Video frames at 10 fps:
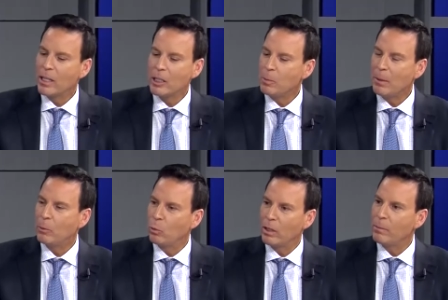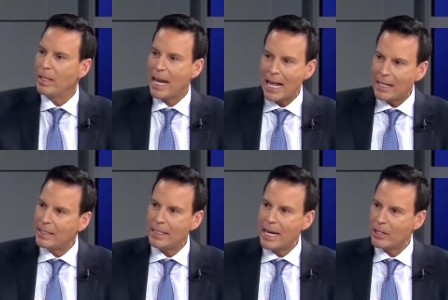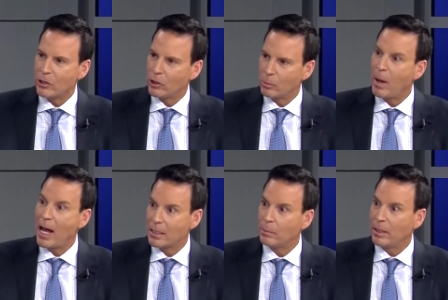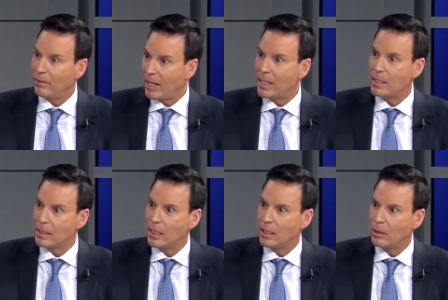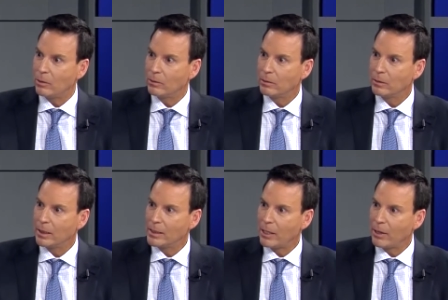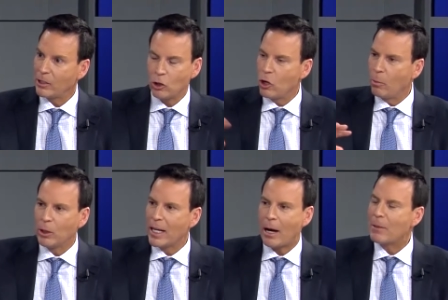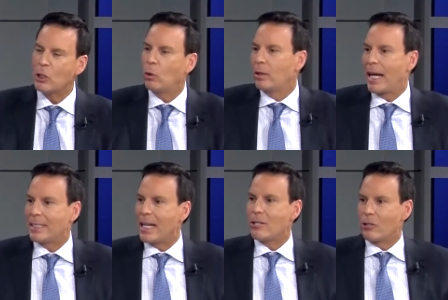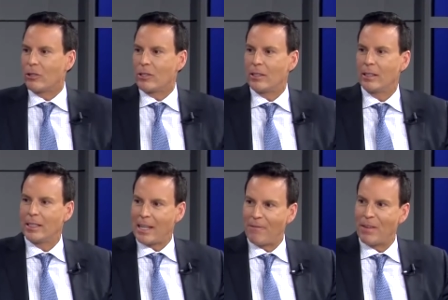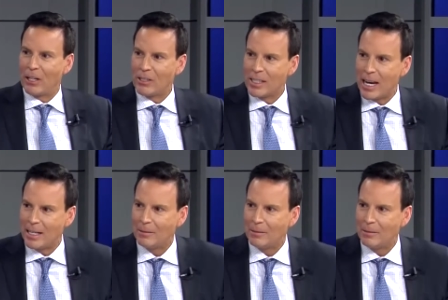of these people would have been headed to dentures, possibly, if they didn't see you. Right. Is that right? So no more. I mean, you don't like dentures. No. Is that I fair mean, to sometimes say? Sometimes